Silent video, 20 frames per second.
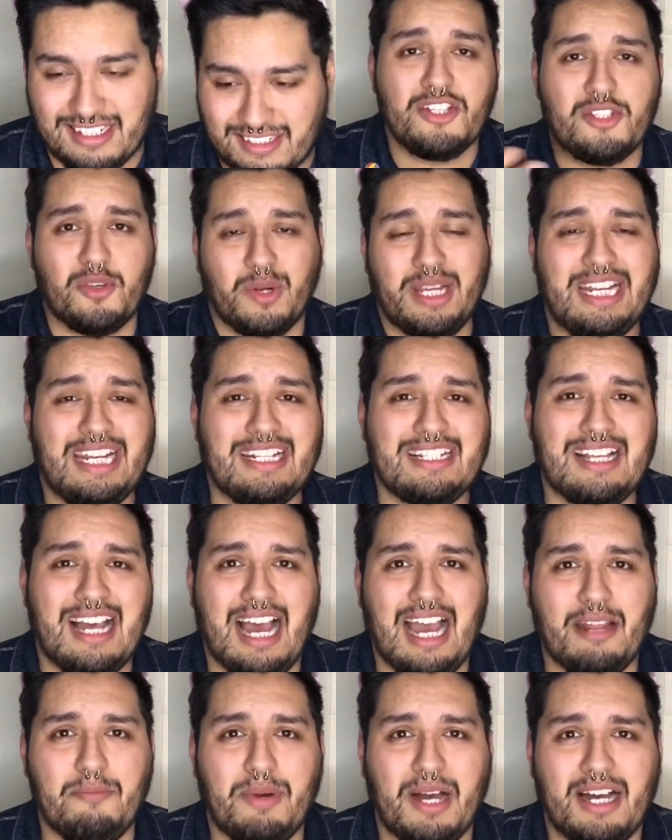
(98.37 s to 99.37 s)
So eating
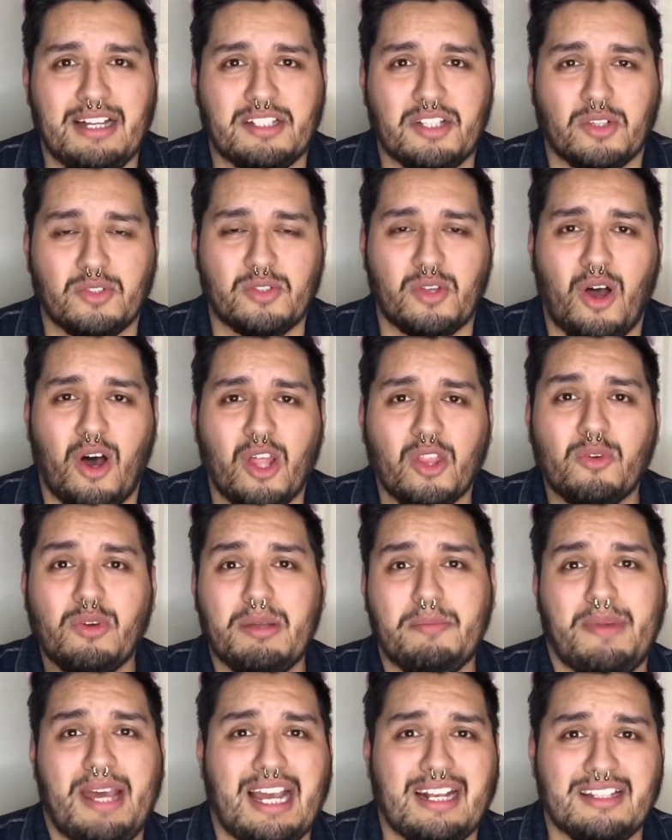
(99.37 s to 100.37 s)
Tide Pods goes all the way
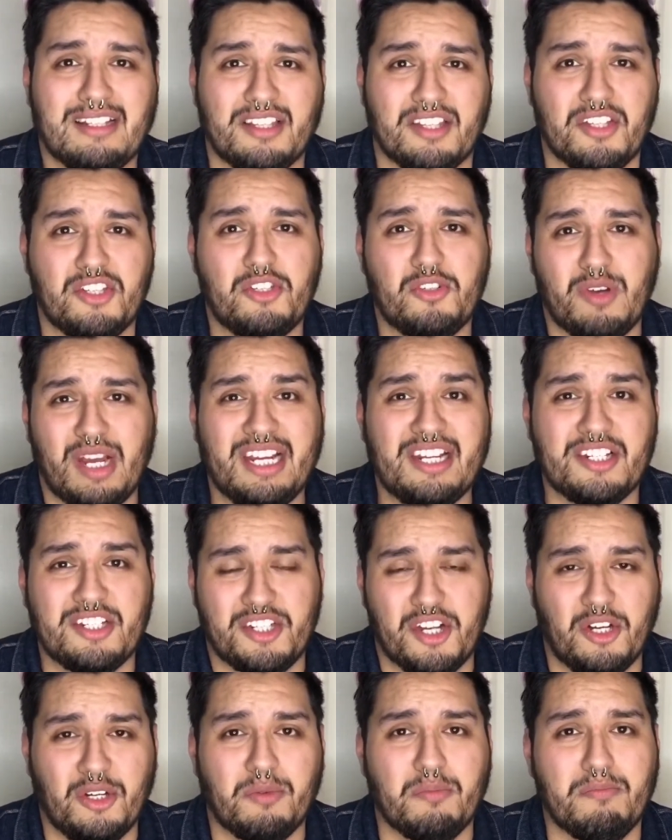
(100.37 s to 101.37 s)
back to the Straight
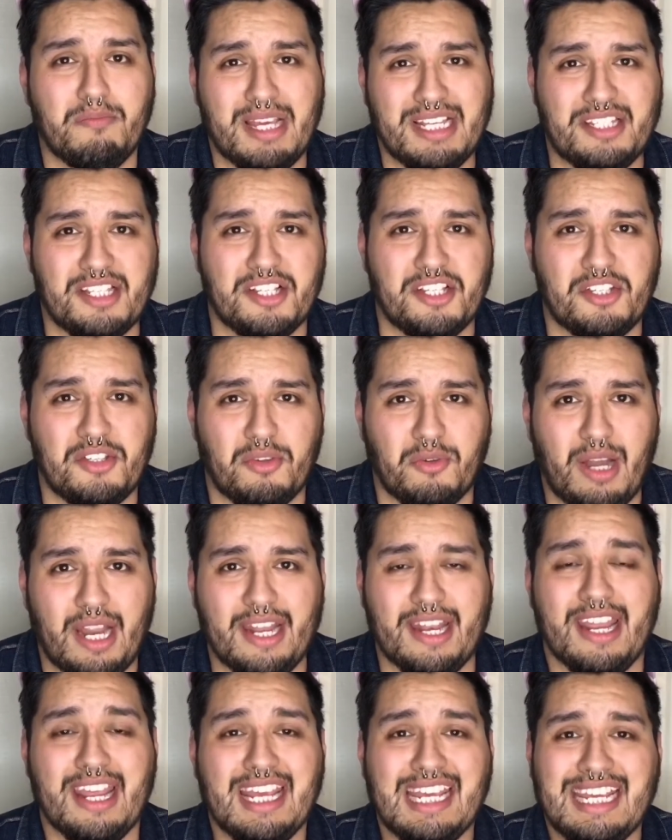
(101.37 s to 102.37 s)
Dope message
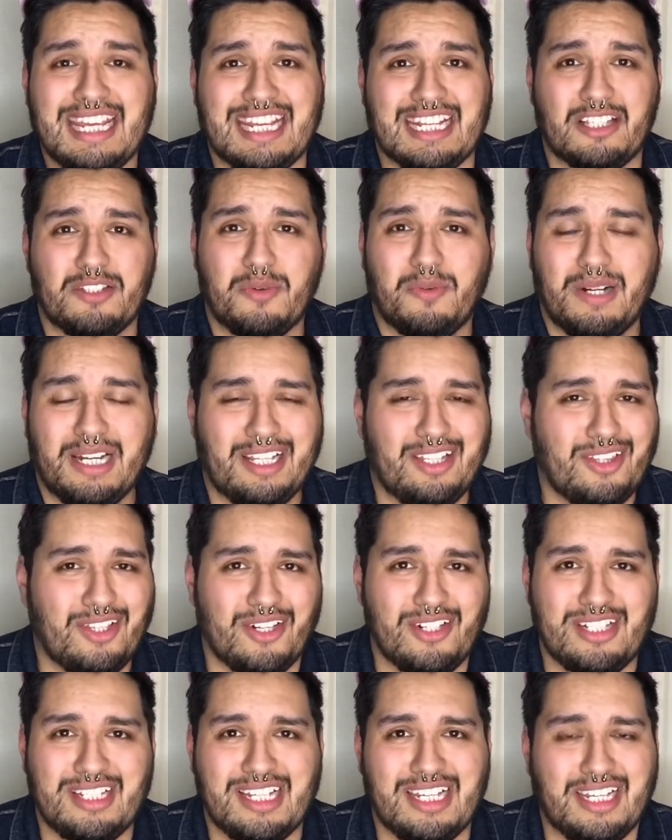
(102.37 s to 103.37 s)
thread in
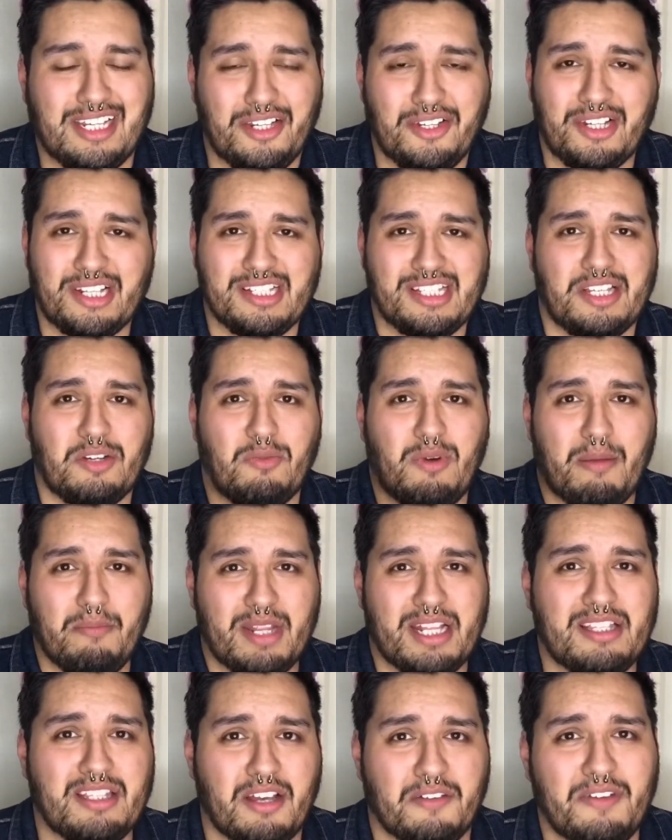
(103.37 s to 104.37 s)
2013. You can see
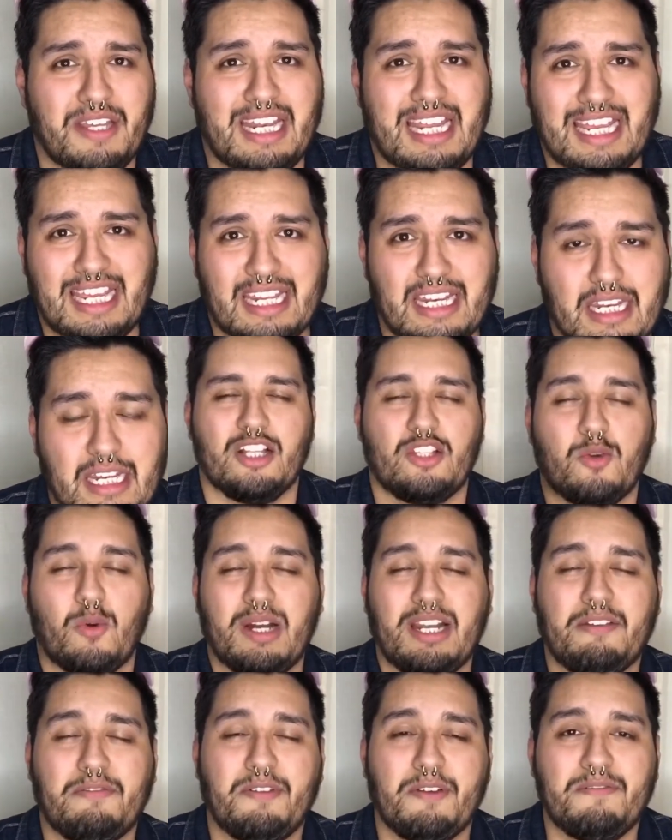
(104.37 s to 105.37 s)
remnants of it in a
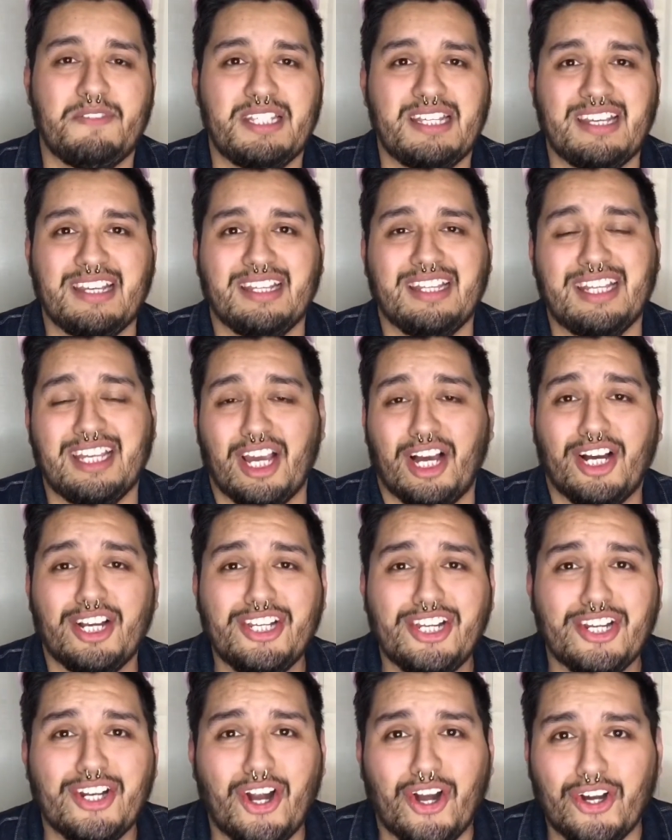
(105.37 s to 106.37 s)
2015 The
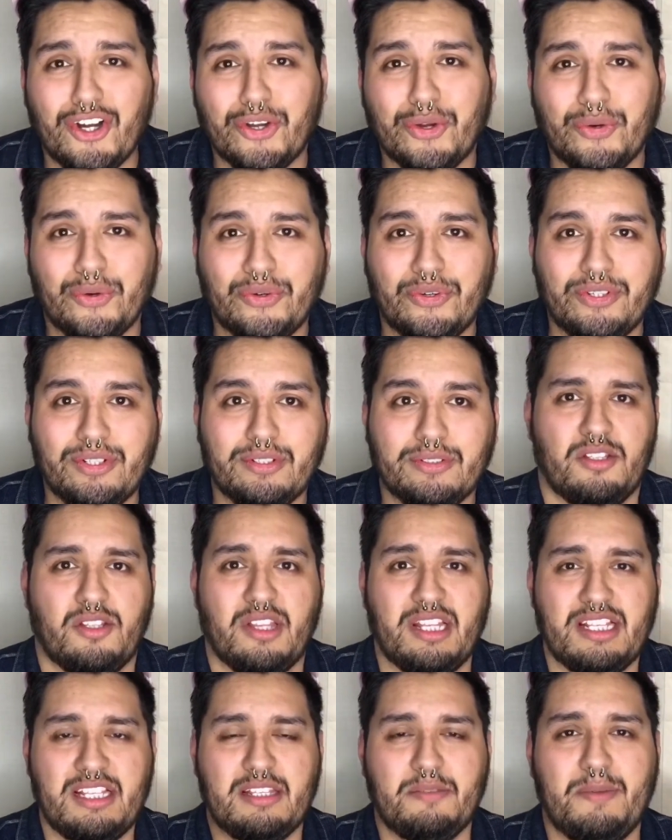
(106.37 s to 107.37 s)
Onion article. So
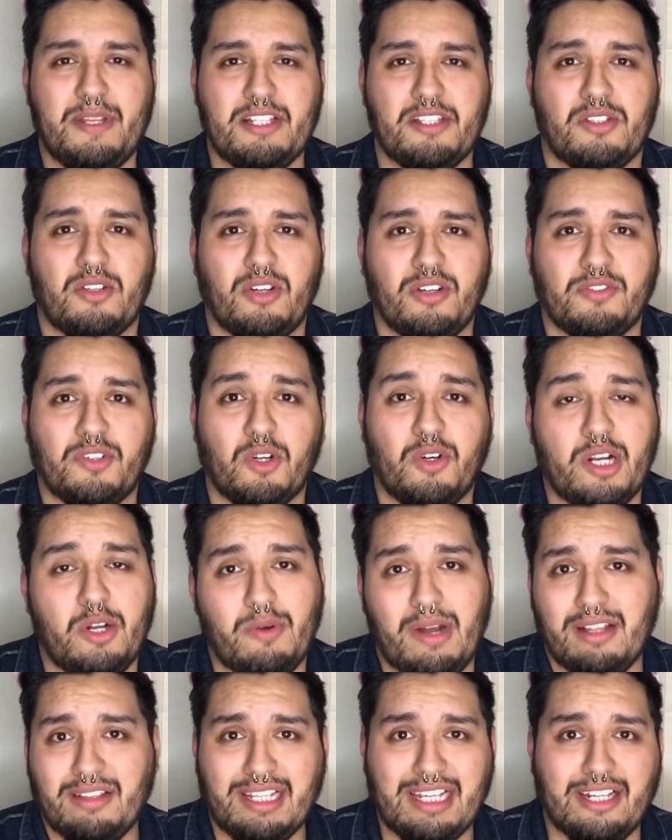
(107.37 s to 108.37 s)
this has been sort of going
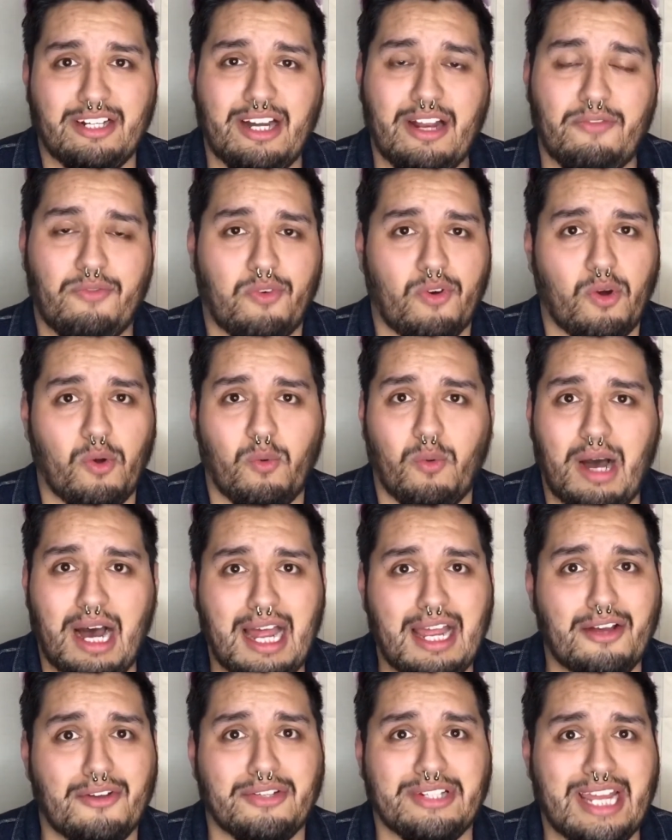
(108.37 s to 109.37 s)
around the internet for a
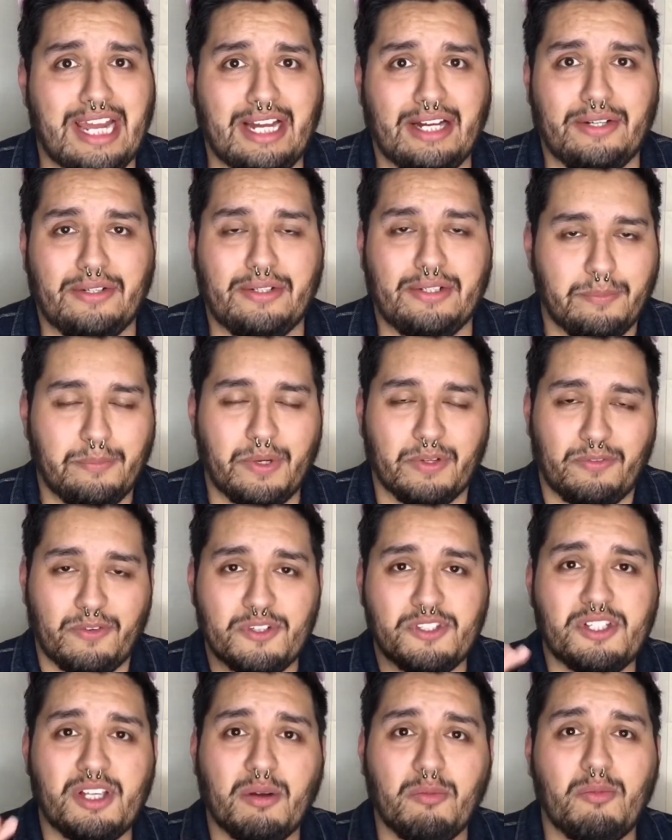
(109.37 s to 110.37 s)
while now, but for
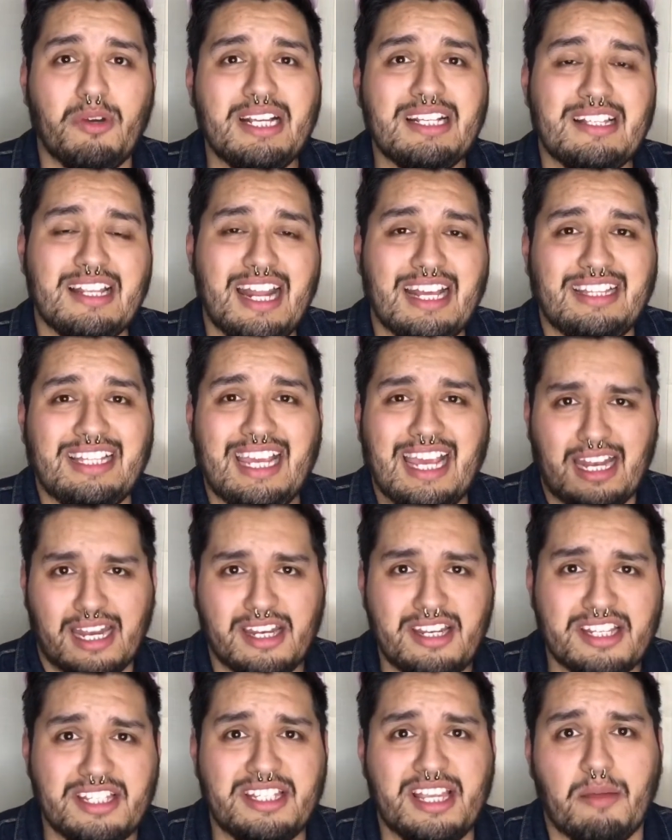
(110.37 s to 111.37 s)
some reason at the end of
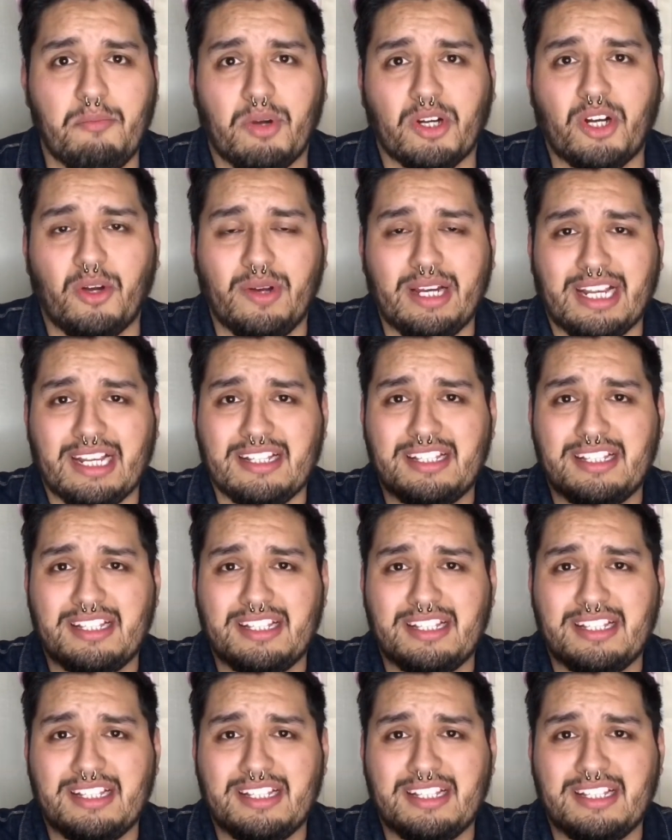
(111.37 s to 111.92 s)
December going